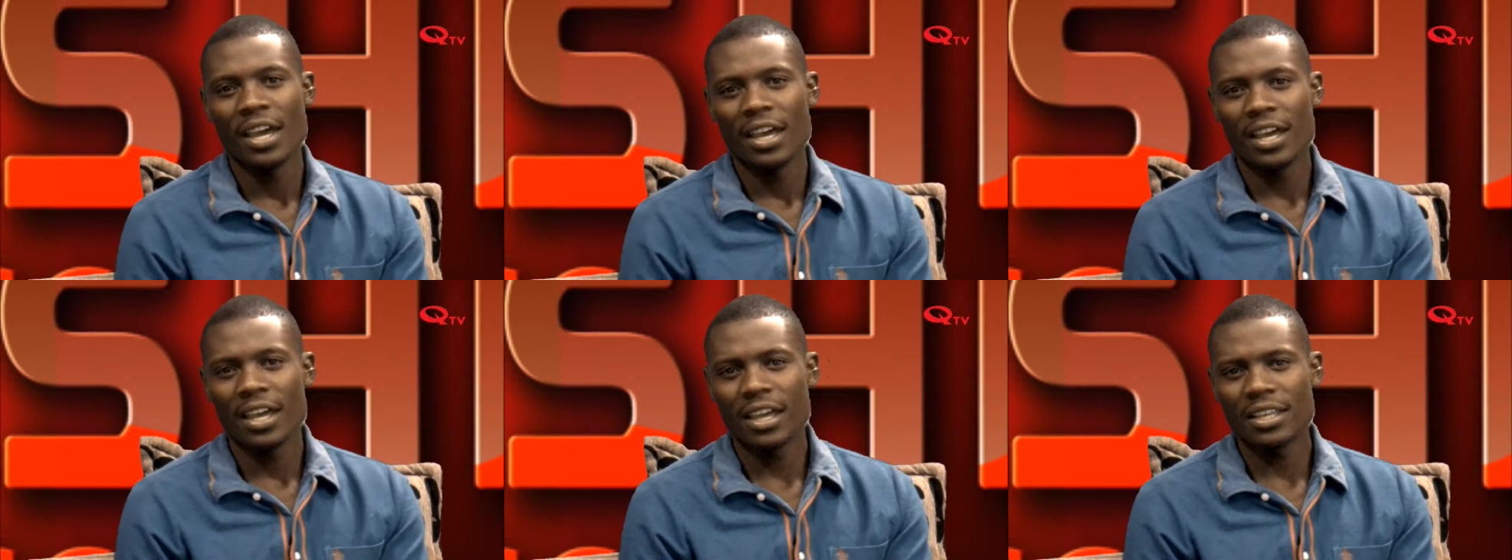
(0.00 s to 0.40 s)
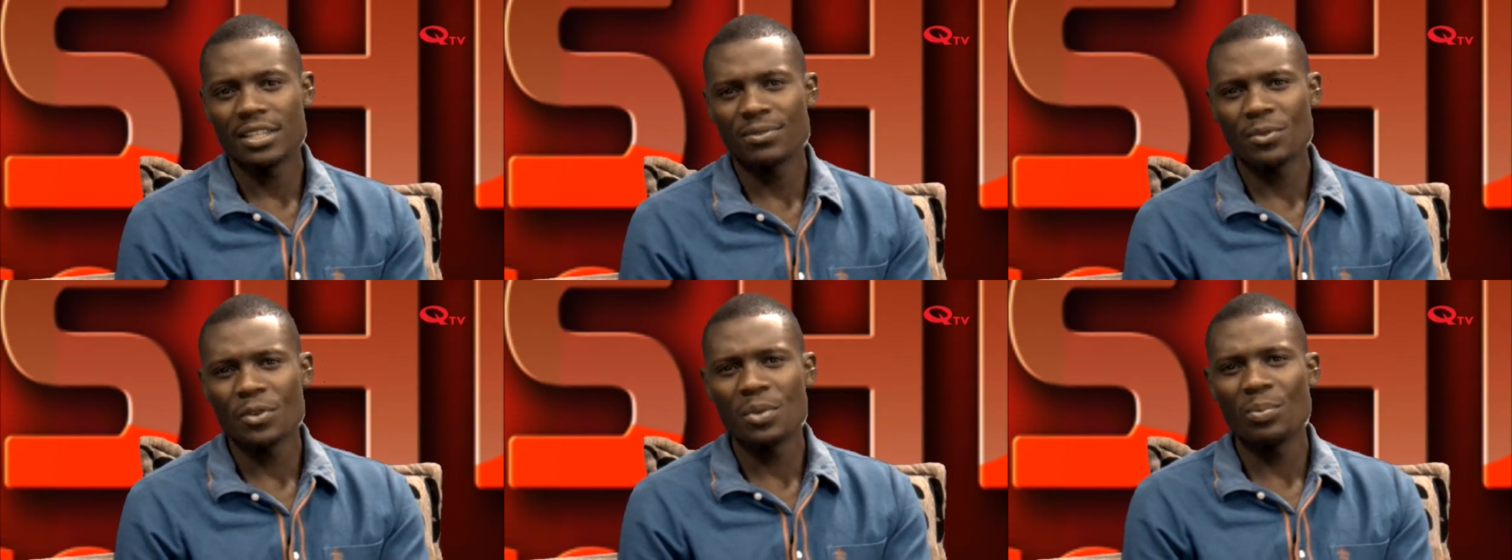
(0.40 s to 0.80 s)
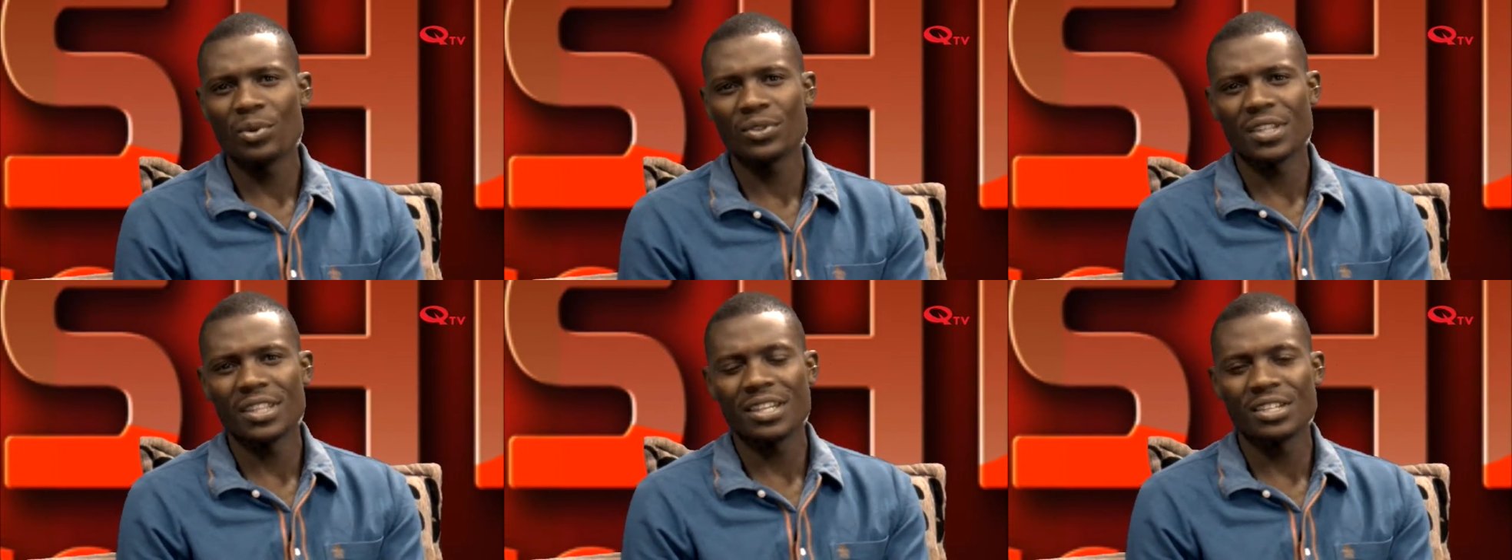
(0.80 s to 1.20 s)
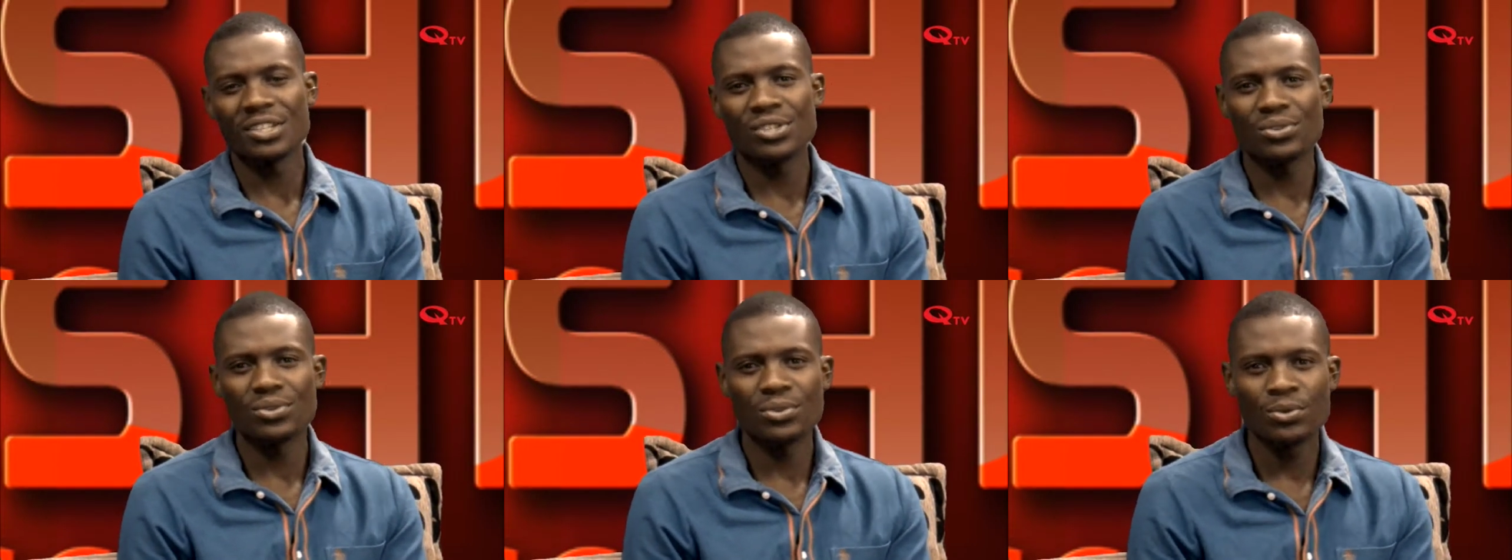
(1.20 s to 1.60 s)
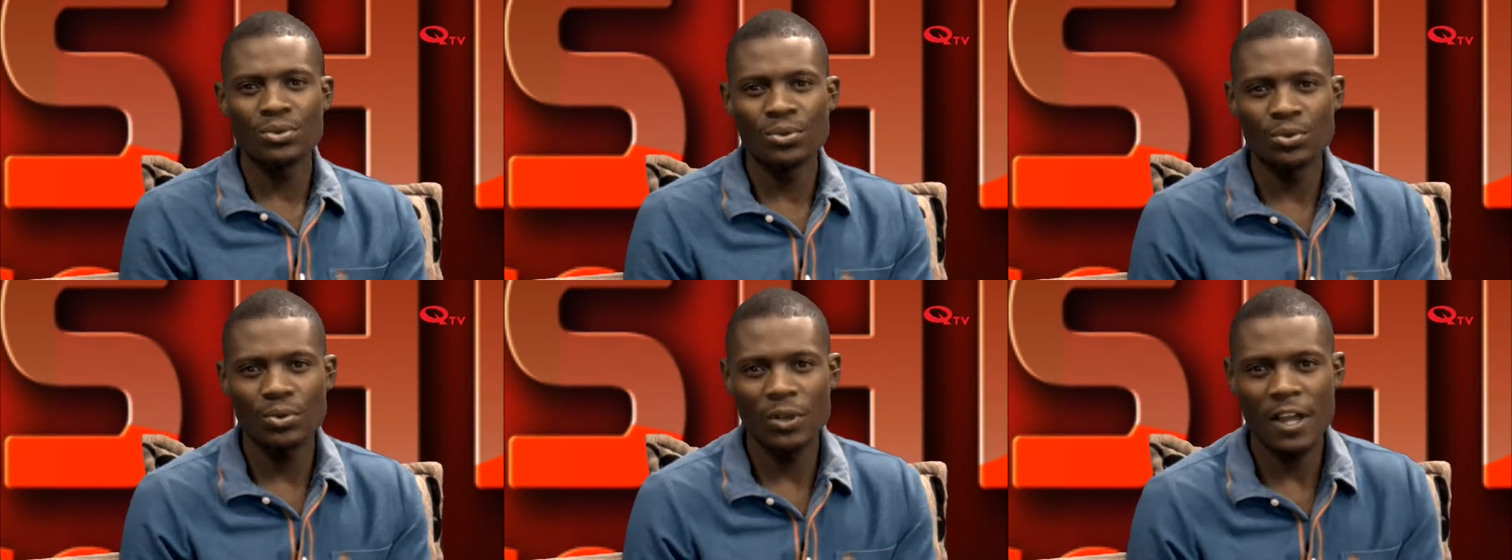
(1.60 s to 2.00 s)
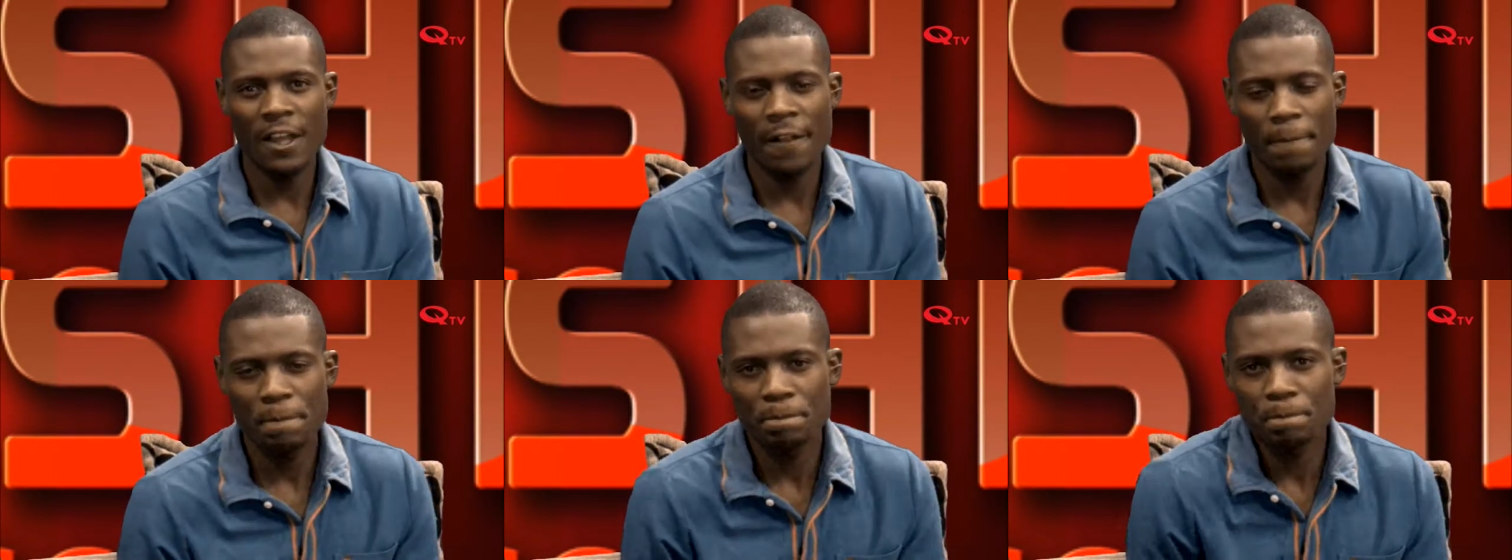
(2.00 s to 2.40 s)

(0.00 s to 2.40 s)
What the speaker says: It's very important that you are